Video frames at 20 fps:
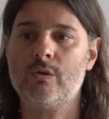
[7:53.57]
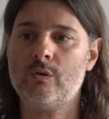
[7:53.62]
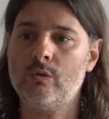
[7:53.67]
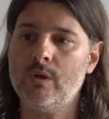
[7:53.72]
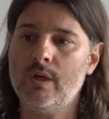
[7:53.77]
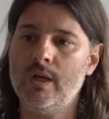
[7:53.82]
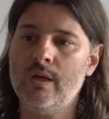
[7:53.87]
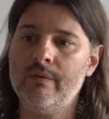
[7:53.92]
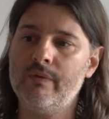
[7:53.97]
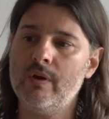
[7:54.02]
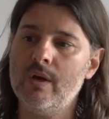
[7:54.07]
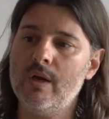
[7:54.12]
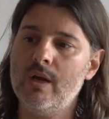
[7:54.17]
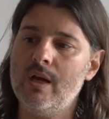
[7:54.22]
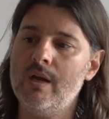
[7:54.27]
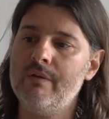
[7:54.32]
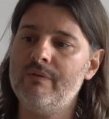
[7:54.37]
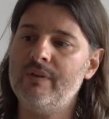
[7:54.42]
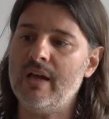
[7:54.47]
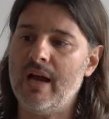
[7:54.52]
So if
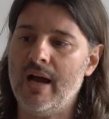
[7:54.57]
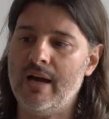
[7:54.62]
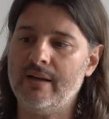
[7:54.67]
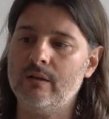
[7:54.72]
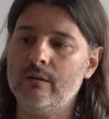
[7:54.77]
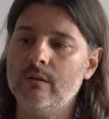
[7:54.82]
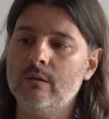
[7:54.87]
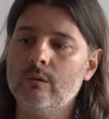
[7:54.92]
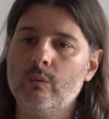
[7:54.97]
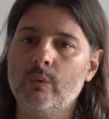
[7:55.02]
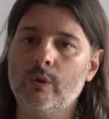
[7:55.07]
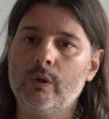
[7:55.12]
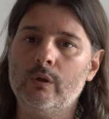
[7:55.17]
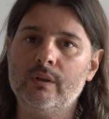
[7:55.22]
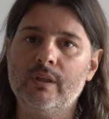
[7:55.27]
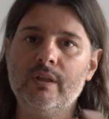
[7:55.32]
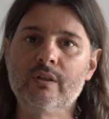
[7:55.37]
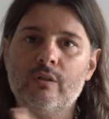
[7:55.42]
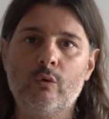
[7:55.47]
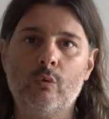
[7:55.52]
the analog
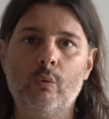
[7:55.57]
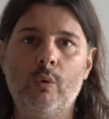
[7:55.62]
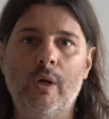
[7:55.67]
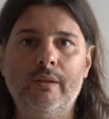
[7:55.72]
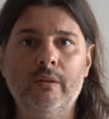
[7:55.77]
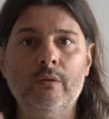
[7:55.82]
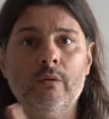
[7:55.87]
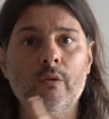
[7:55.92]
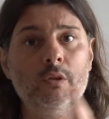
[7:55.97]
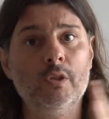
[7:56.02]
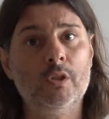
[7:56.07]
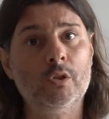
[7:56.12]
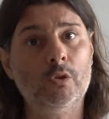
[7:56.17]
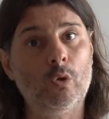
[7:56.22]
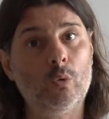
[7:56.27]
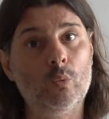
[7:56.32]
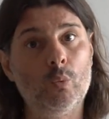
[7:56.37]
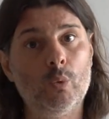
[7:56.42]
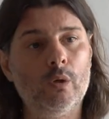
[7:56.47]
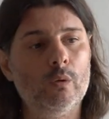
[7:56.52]
world is creating the
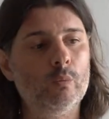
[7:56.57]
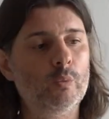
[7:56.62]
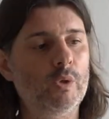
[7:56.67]
digital world,